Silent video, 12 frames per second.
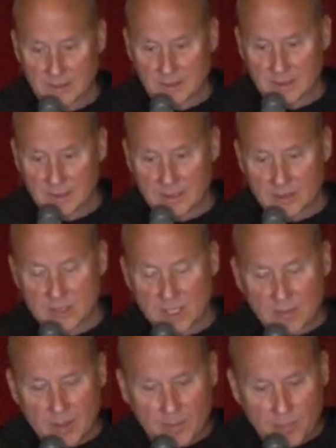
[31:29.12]
There's
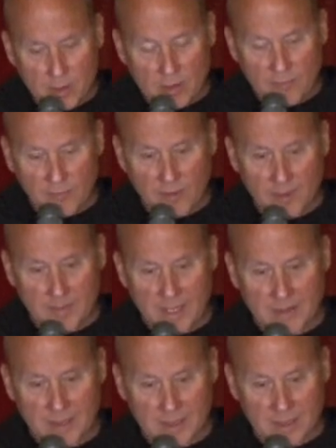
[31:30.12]
something beautiful about the,